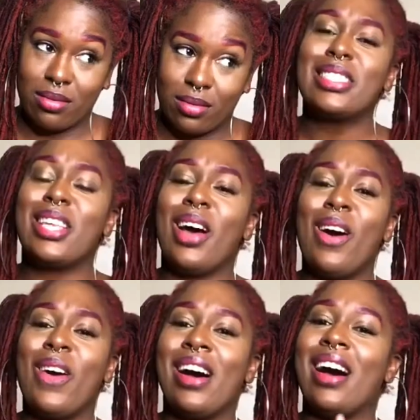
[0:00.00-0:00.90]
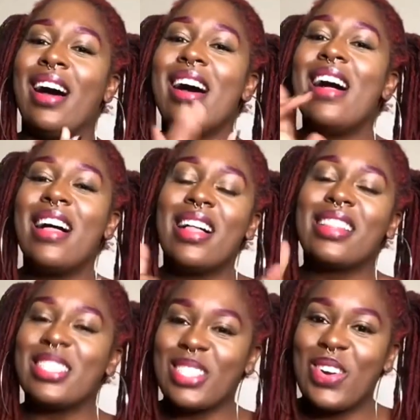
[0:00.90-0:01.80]
So
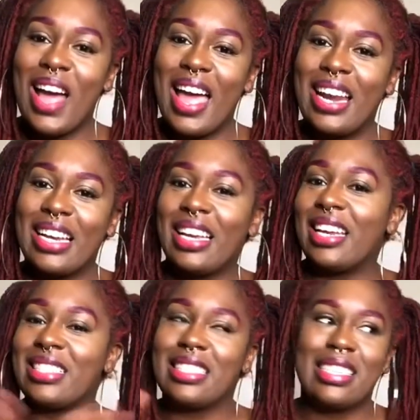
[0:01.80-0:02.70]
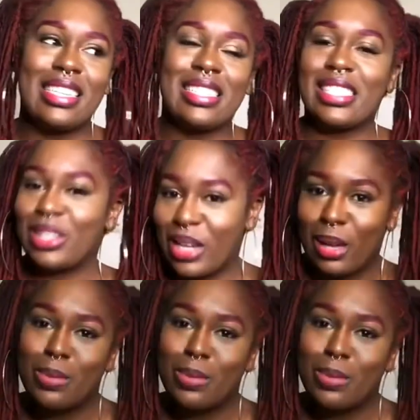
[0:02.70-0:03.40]
let's go ahead and get into these little couple